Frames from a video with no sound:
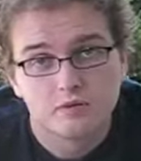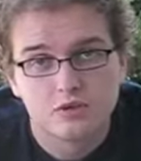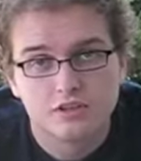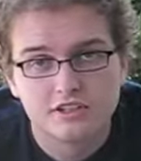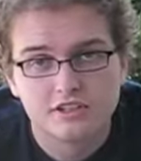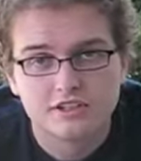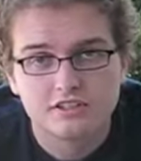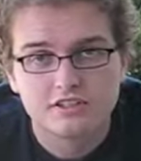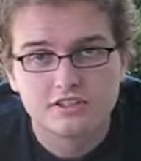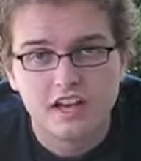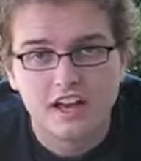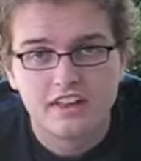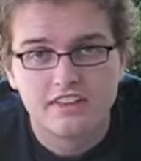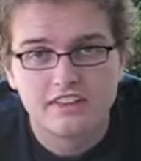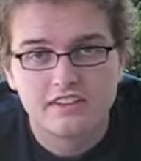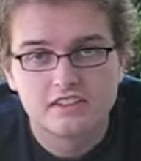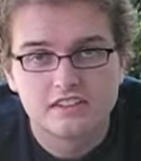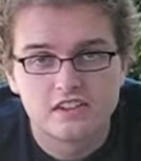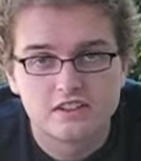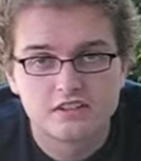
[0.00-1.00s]
Chris,
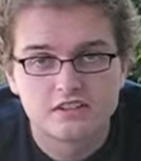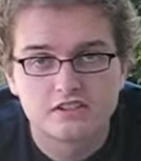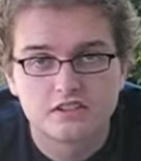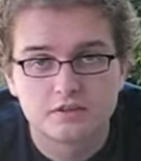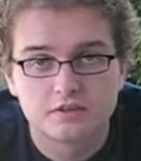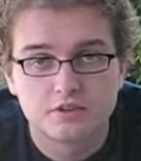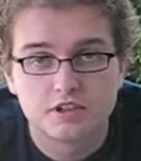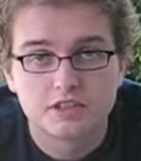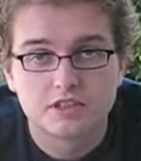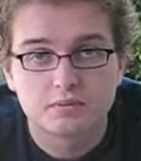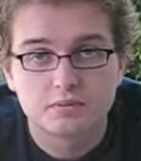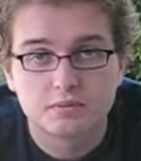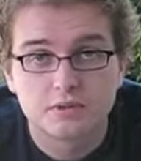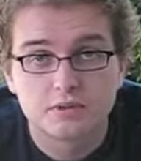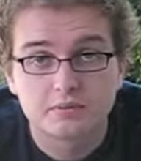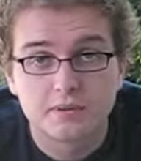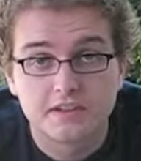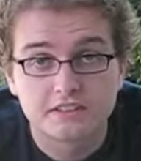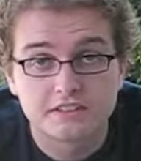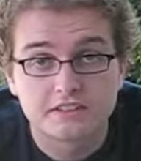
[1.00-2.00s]
and this is A Fresh
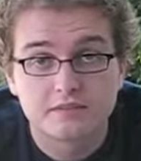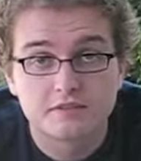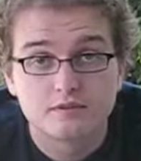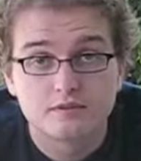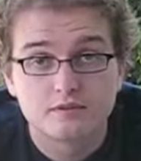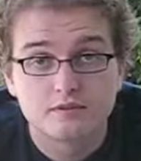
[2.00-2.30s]
Perspective.